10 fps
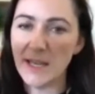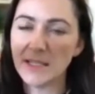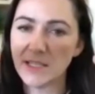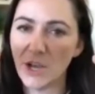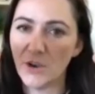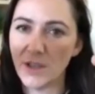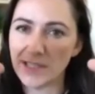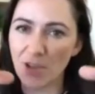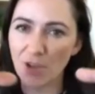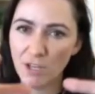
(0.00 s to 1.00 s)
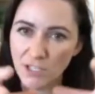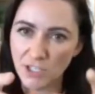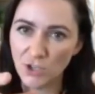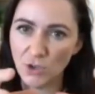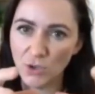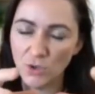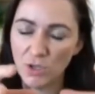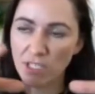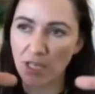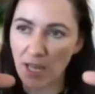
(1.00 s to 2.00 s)
So it's learning
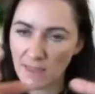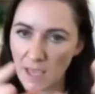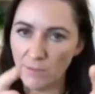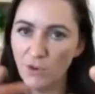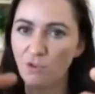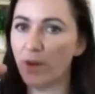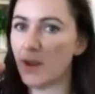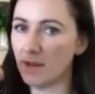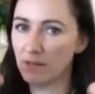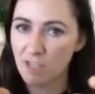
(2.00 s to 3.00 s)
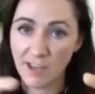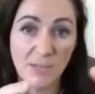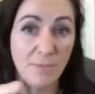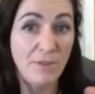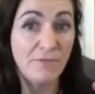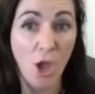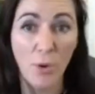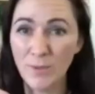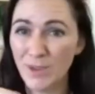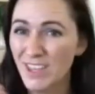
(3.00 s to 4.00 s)
to get that movement and to be
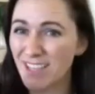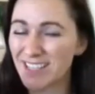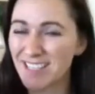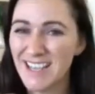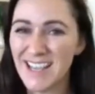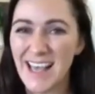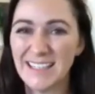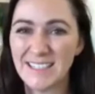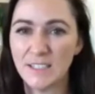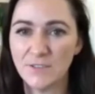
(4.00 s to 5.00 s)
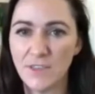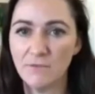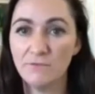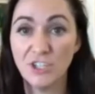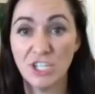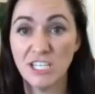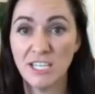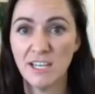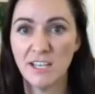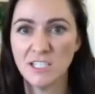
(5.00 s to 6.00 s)
flowing with it instead of that
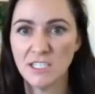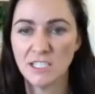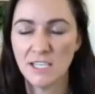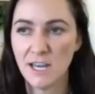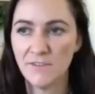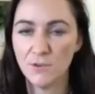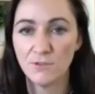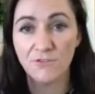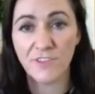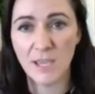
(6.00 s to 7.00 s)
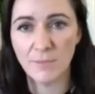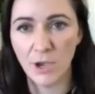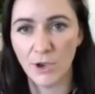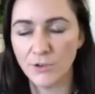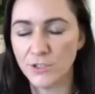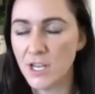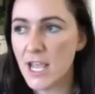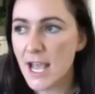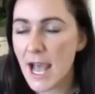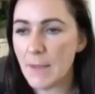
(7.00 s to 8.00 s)
rigidity. Because it's, again, if you're in fear mode,
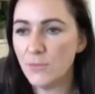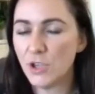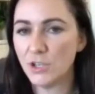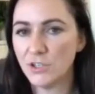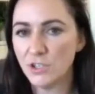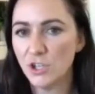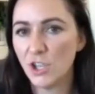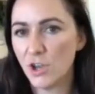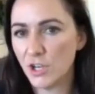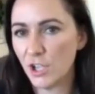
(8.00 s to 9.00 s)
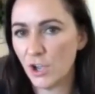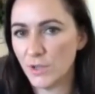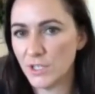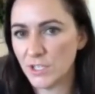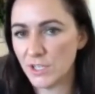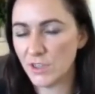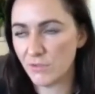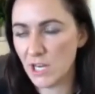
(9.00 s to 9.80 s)
you can kind of go into three